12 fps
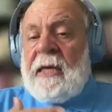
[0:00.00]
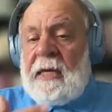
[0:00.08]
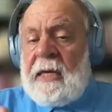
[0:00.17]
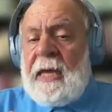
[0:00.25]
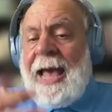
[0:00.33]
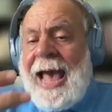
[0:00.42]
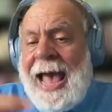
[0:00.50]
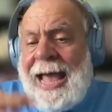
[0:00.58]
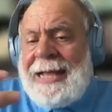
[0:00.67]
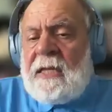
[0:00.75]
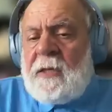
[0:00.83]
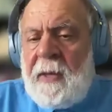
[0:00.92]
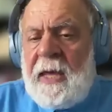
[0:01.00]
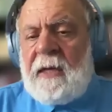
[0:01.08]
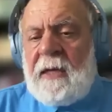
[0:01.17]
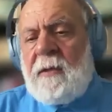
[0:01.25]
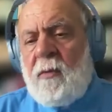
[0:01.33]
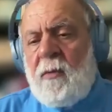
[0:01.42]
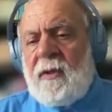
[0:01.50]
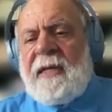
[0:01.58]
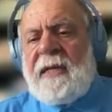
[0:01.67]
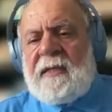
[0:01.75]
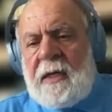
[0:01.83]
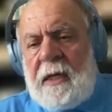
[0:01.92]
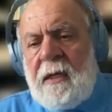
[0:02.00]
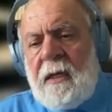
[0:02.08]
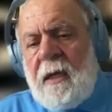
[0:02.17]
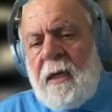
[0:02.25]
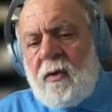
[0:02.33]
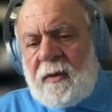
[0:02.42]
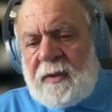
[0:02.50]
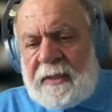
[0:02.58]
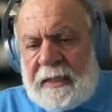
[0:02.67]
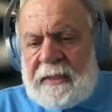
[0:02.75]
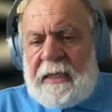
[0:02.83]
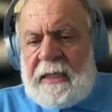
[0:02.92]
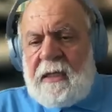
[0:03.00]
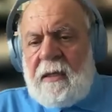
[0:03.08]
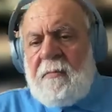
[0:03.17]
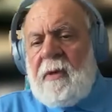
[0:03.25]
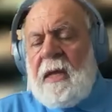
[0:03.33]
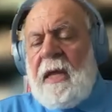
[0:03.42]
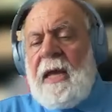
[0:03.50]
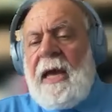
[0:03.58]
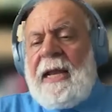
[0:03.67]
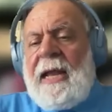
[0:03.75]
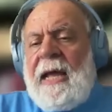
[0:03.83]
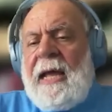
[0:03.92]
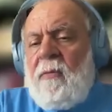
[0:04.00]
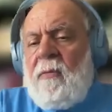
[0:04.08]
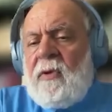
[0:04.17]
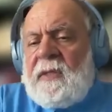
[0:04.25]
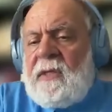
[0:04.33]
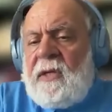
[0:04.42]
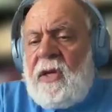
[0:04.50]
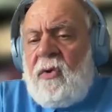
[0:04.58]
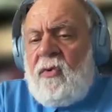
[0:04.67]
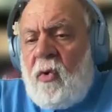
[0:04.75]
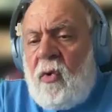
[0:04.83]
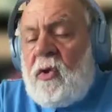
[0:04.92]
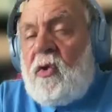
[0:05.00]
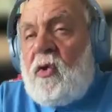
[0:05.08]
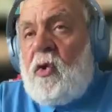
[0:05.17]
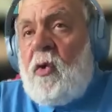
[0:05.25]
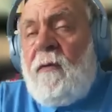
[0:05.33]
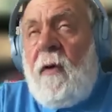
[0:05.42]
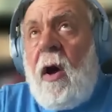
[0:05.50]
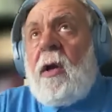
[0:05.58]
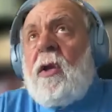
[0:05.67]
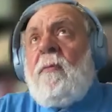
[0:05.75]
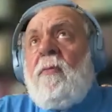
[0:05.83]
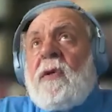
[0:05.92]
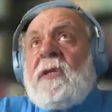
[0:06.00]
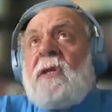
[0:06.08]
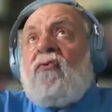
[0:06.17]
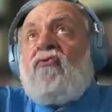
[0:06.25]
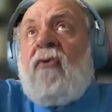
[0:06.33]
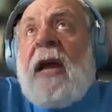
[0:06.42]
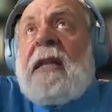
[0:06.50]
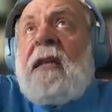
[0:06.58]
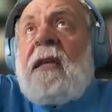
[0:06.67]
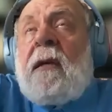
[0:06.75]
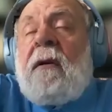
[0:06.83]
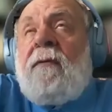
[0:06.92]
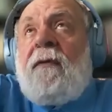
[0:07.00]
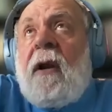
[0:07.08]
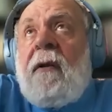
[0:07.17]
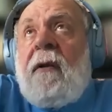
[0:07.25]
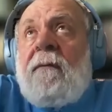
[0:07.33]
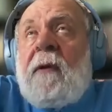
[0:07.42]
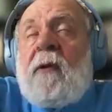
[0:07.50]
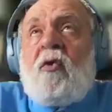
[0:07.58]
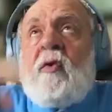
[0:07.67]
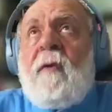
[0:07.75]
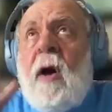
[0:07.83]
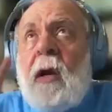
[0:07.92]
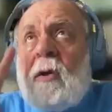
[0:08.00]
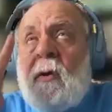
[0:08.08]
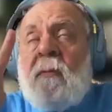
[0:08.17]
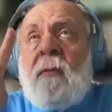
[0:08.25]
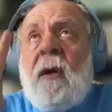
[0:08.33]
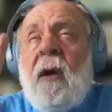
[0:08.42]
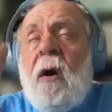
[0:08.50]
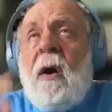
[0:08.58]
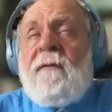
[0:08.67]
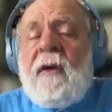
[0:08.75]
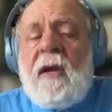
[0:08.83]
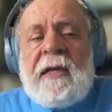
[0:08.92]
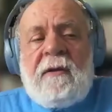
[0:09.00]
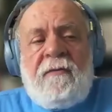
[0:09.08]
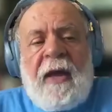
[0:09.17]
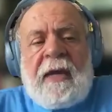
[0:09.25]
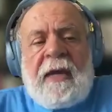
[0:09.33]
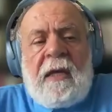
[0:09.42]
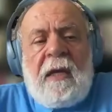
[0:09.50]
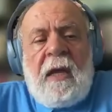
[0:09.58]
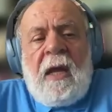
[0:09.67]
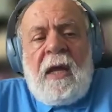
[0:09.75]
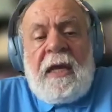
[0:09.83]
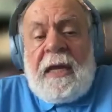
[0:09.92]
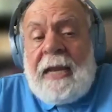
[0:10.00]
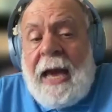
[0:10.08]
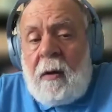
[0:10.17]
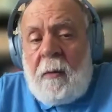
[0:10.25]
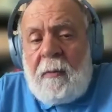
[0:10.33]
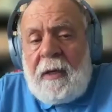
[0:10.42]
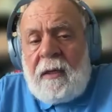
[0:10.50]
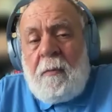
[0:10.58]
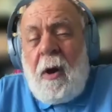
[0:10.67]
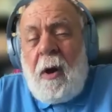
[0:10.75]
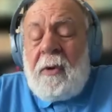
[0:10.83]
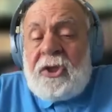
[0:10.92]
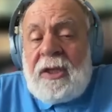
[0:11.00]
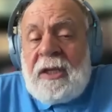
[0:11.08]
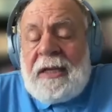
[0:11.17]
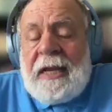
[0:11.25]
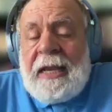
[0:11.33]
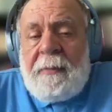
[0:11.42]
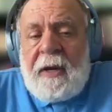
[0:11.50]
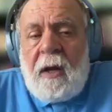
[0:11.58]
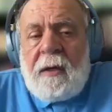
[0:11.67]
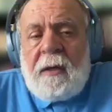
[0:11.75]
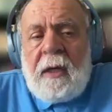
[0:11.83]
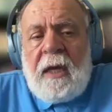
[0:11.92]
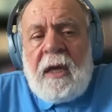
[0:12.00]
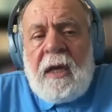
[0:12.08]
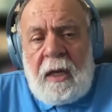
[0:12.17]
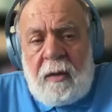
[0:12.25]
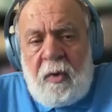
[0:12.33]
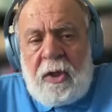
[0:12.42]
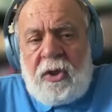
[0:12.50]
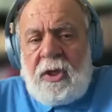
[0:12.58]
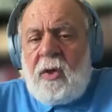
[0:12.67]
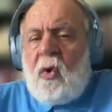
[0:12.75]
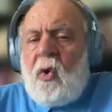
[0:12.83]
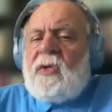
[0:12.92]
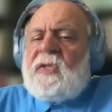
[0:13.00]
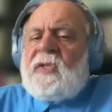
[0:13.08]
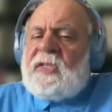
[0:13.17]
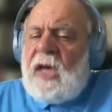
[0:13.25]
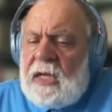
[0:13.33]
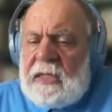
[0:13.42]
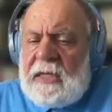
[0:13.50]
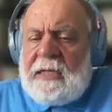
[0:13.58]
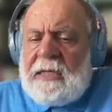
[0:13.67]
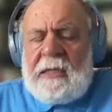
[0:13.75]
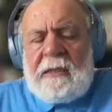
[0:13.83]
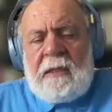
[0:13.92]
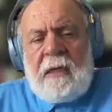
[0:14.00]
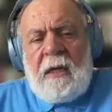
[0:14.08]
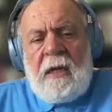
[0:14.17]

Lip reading: He handpicked Montazeri to succeed him. And Montazeri wrote 2-volume books, is right here in front of you, 2-volume on velayat al-faqih in Arabic, published in Lebanon, in which he consolidated